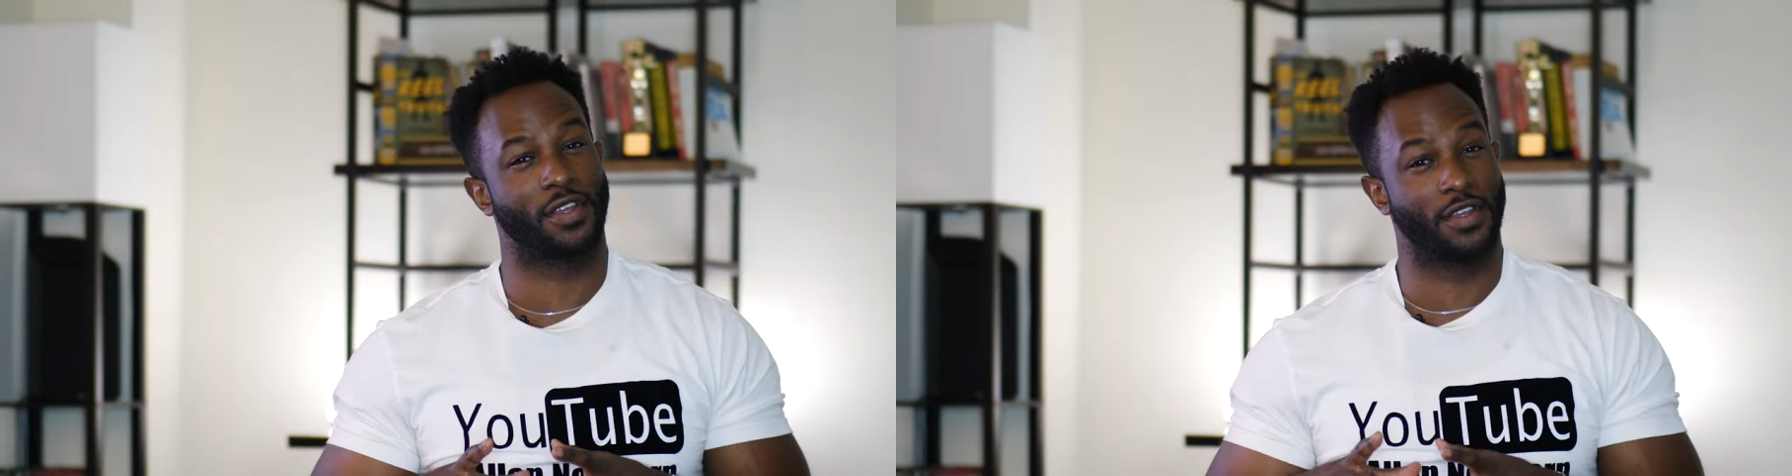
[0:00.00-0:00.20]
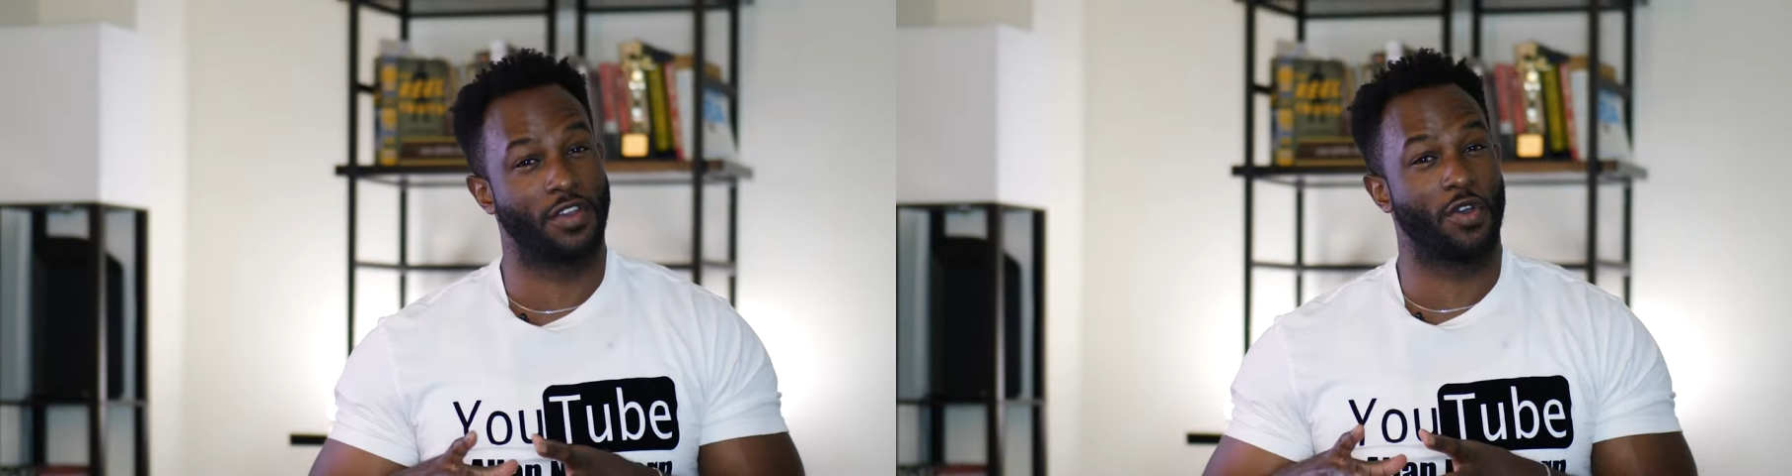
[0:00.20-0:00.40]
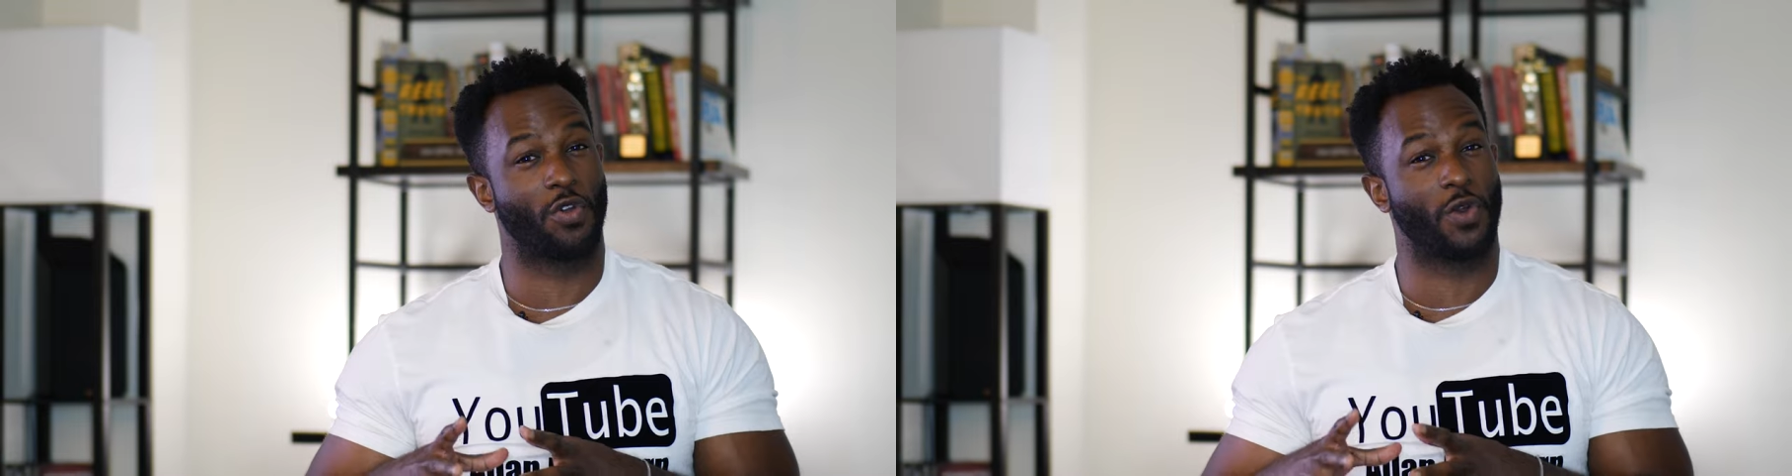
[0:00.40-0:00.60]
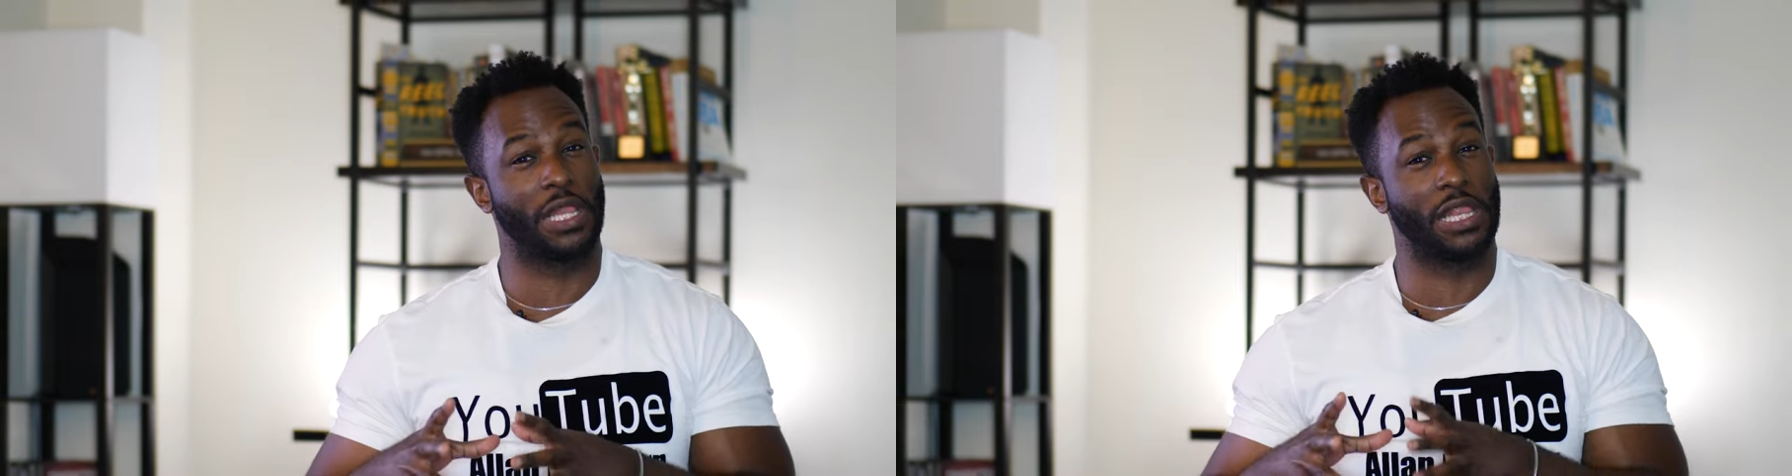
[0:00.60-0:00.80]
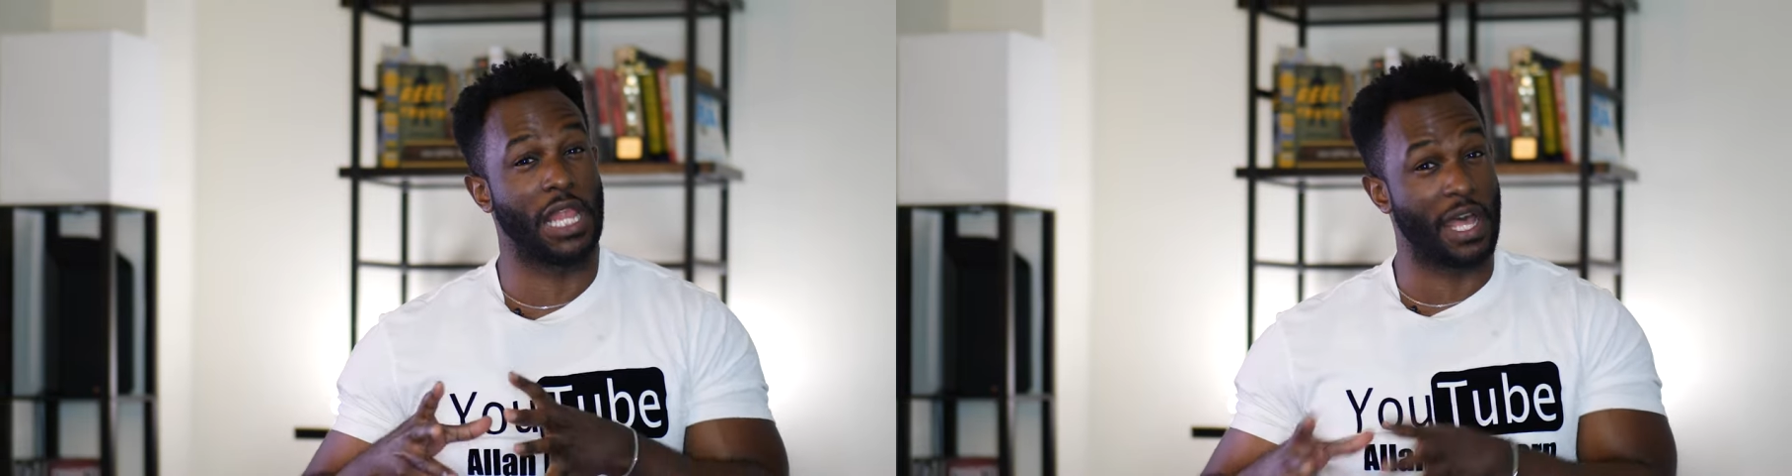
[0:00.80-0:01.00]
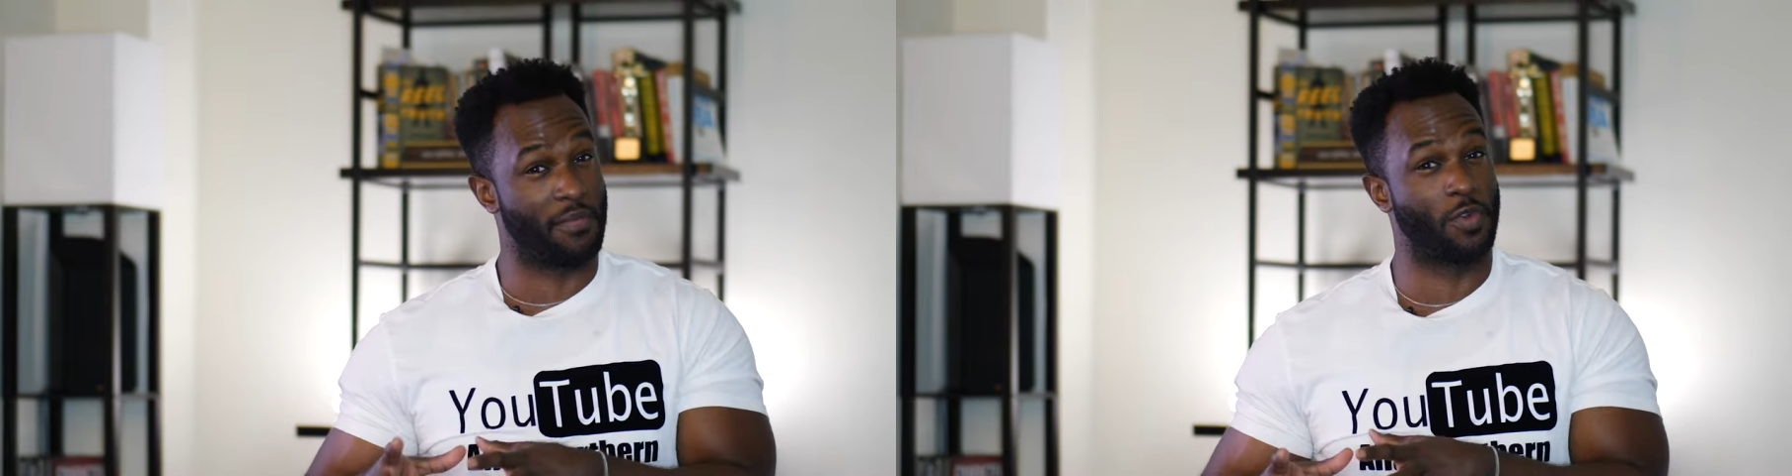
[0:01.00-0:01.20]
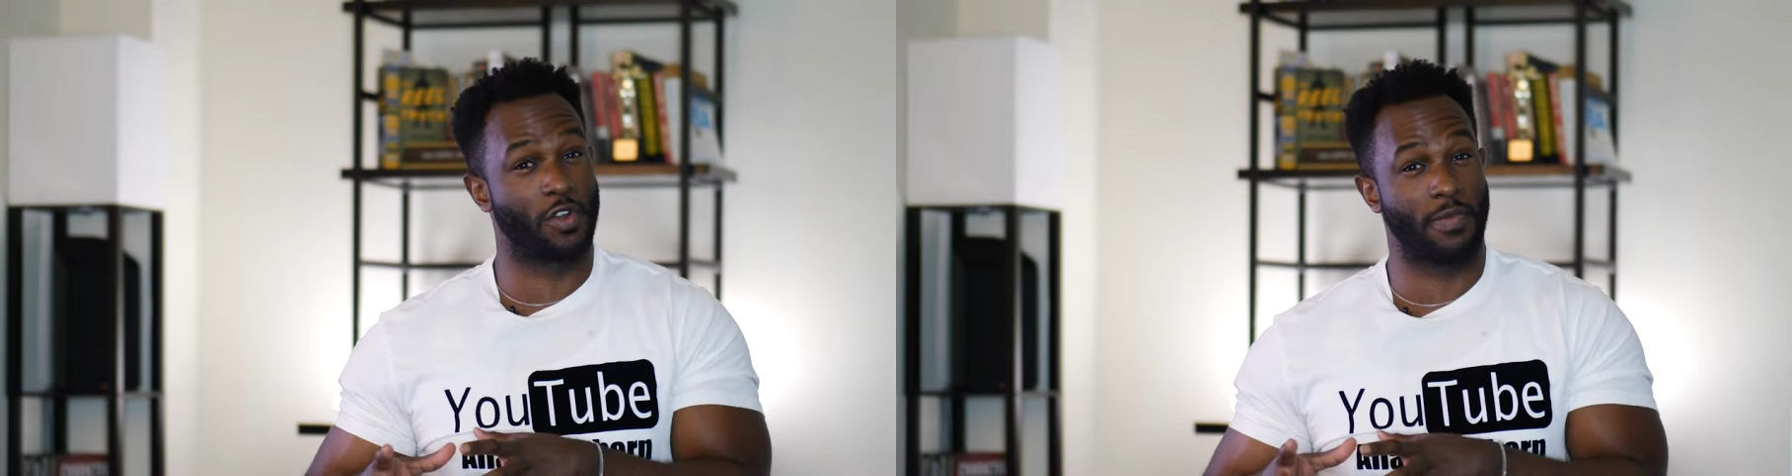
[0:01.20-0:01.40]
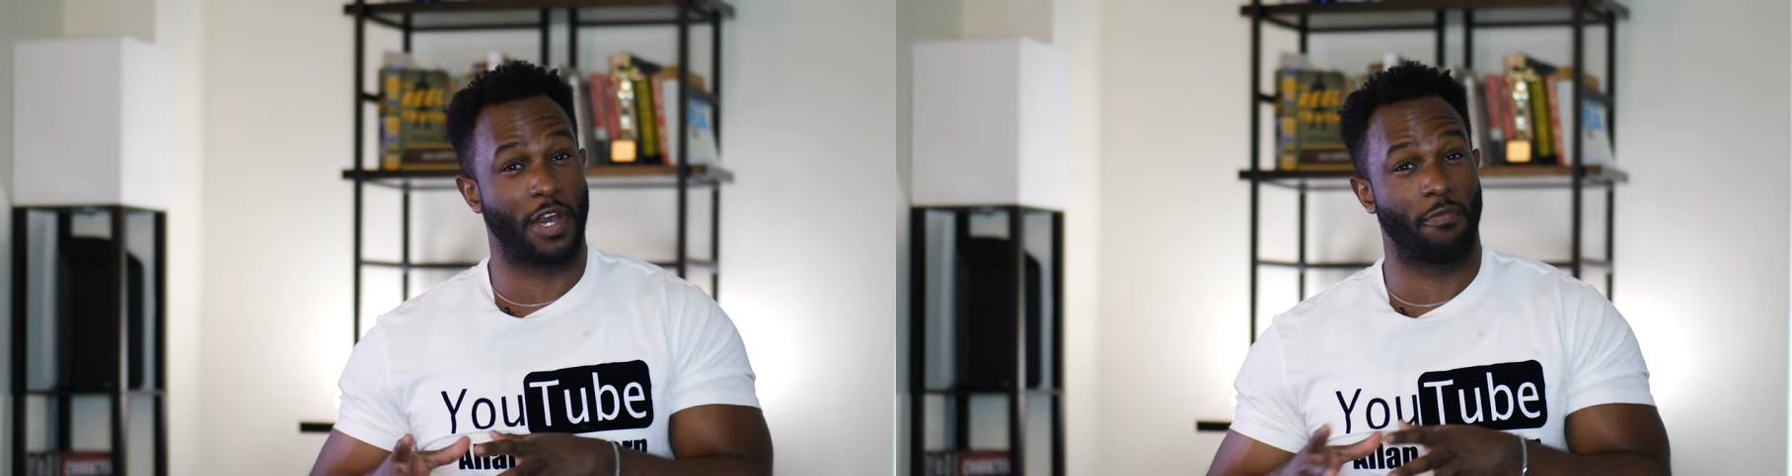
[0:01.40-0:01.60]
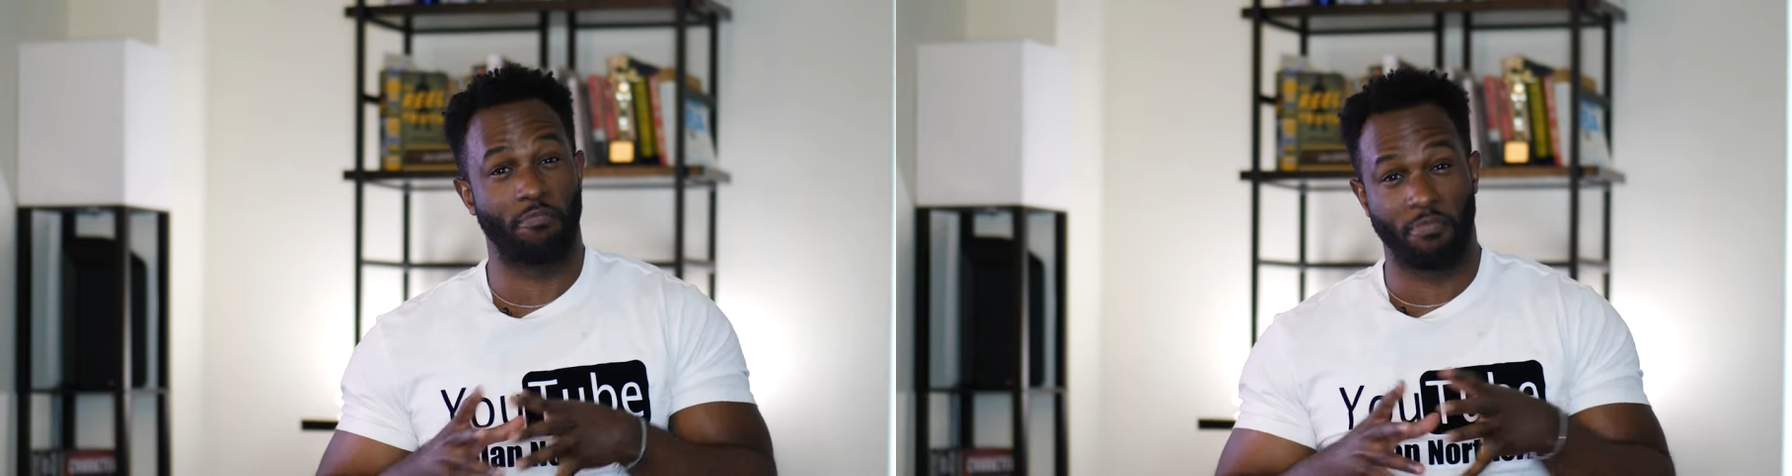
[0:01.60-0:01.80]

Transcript: gonna know a lot more about